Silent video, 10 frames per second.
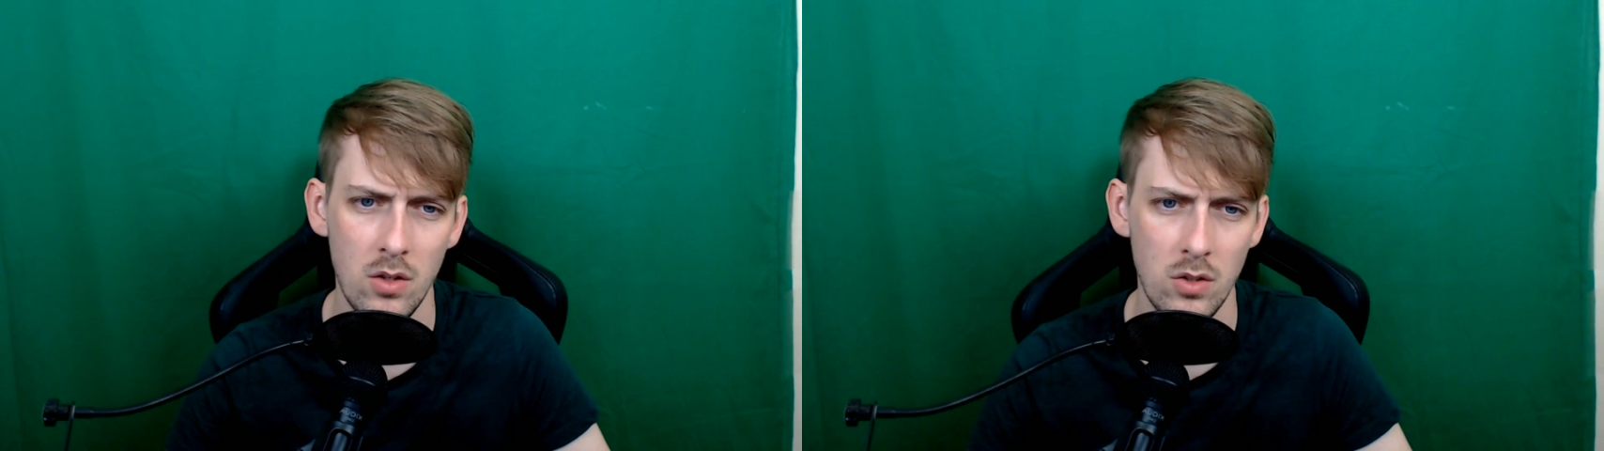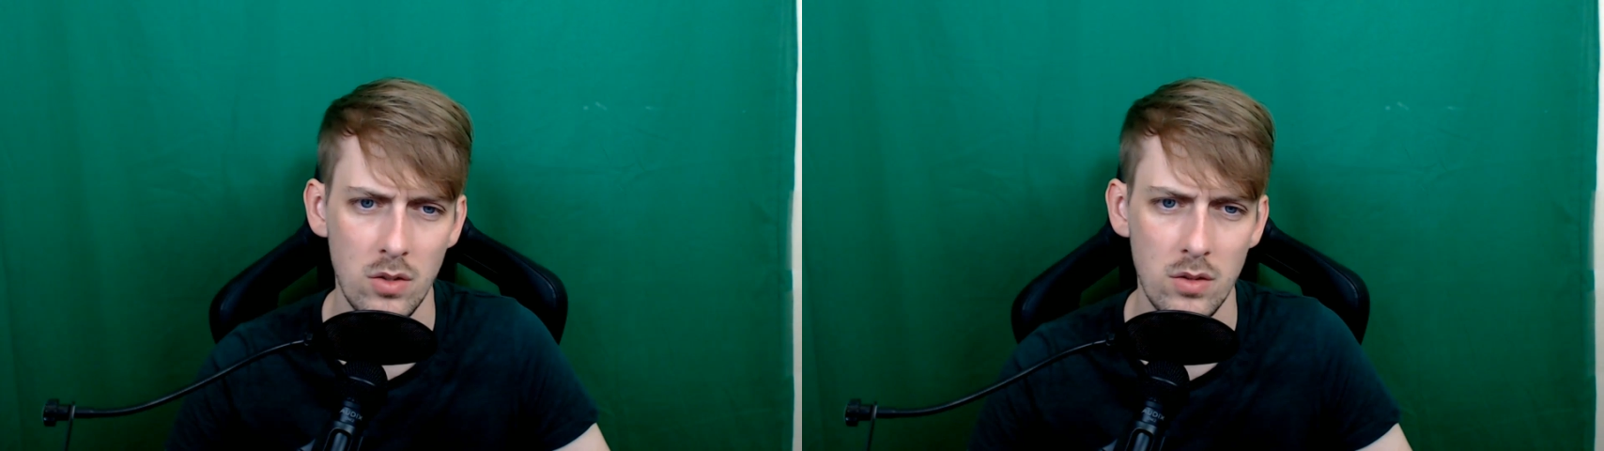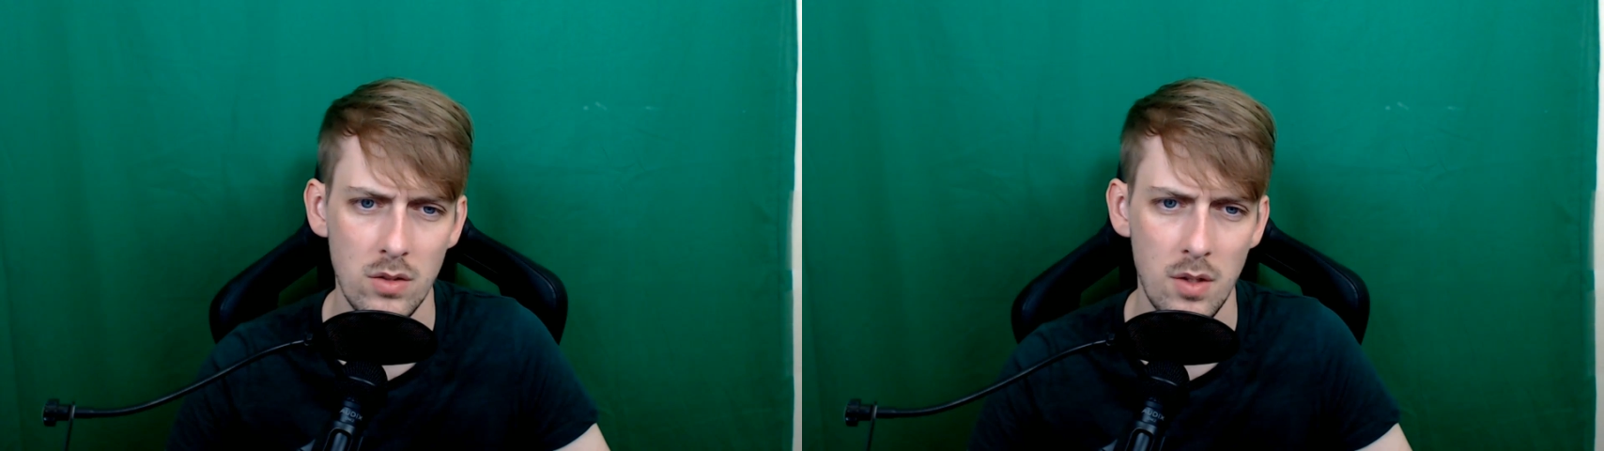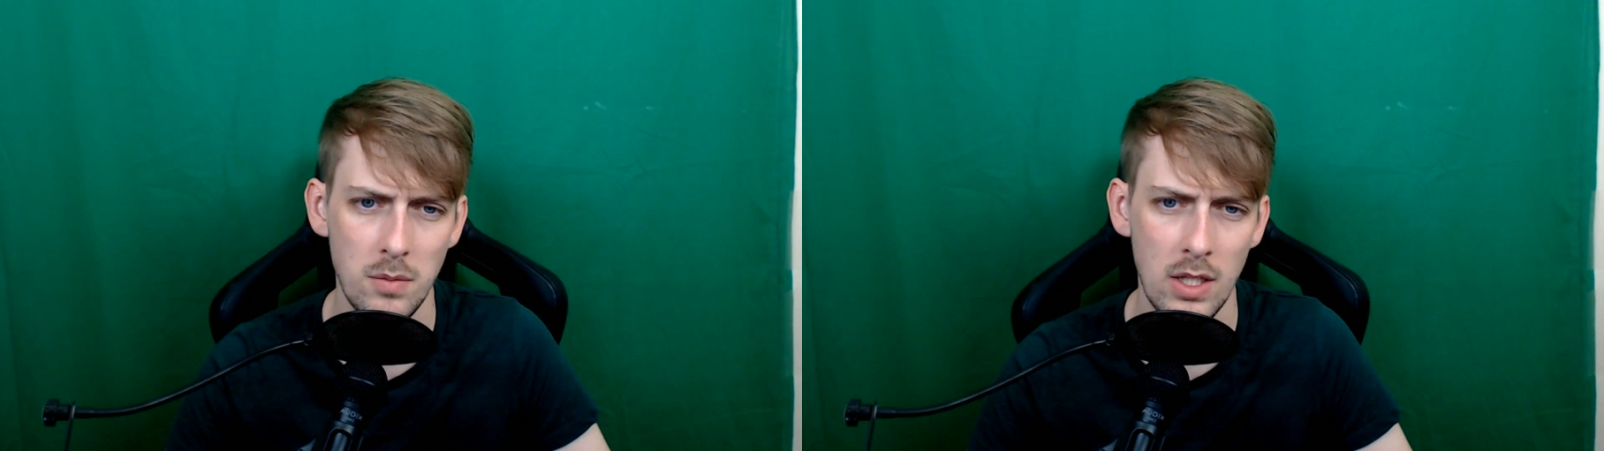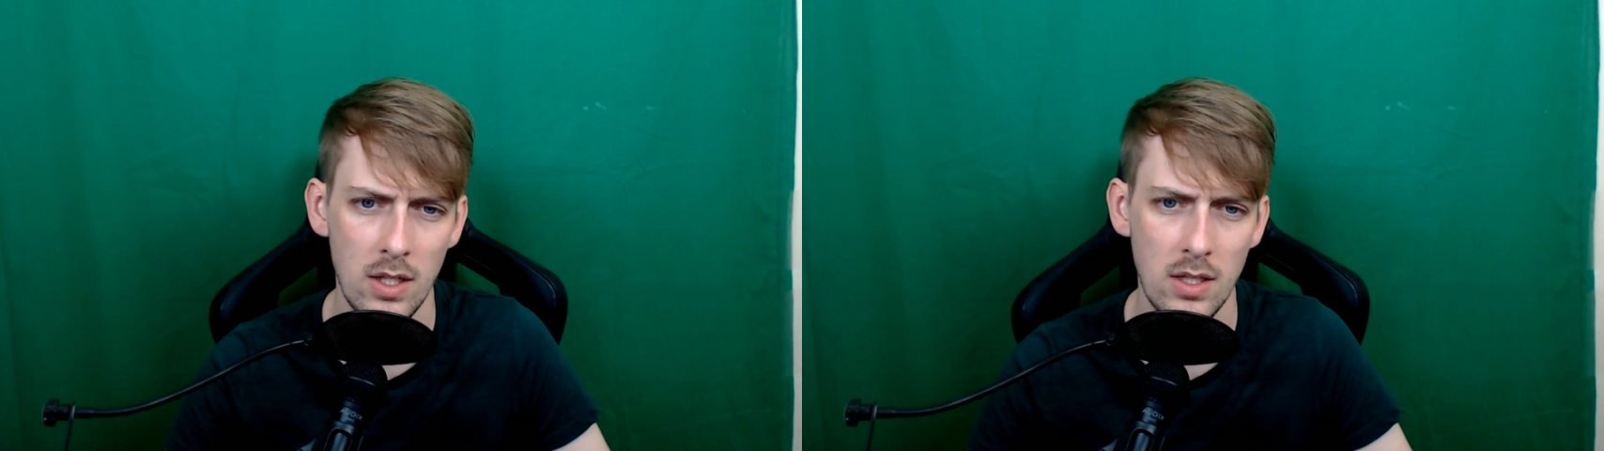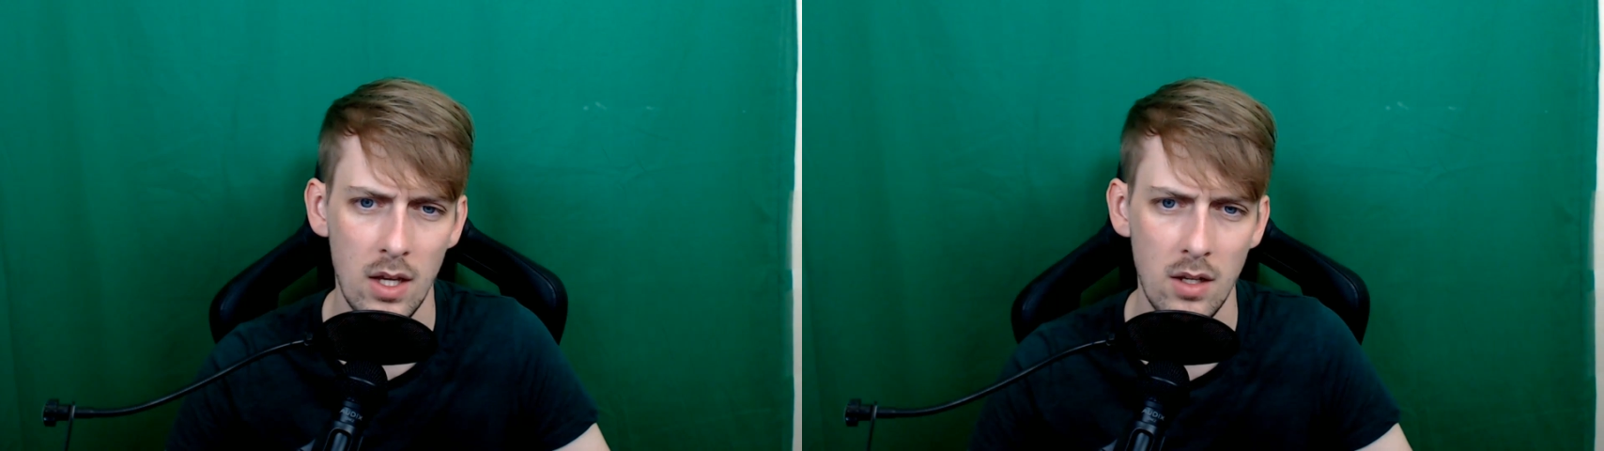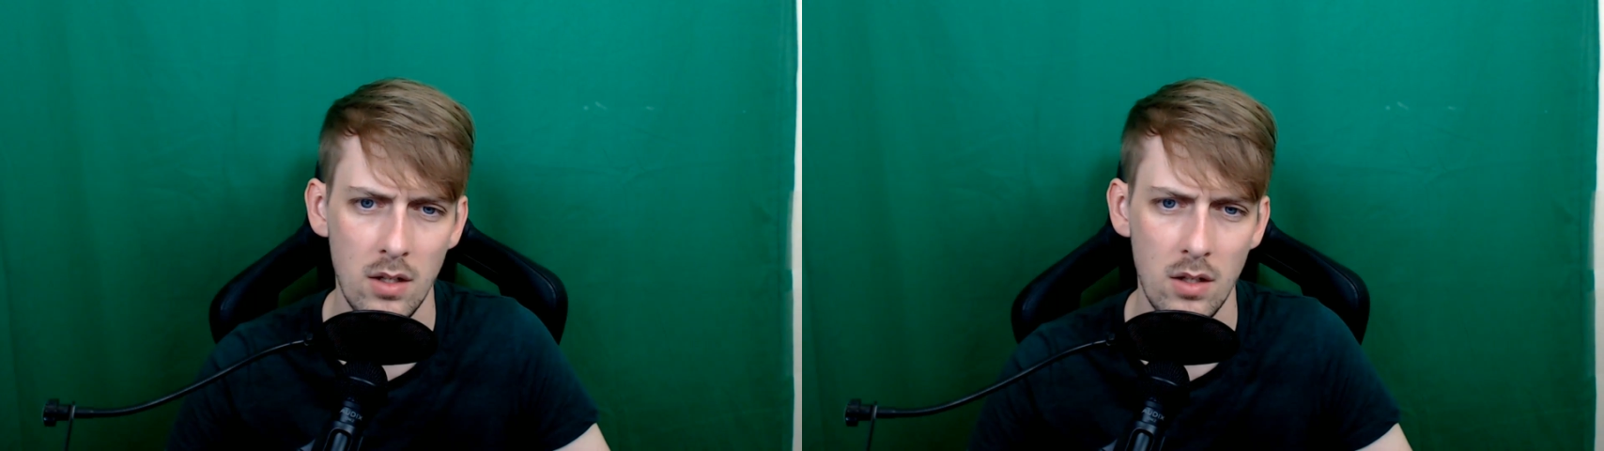or something like that.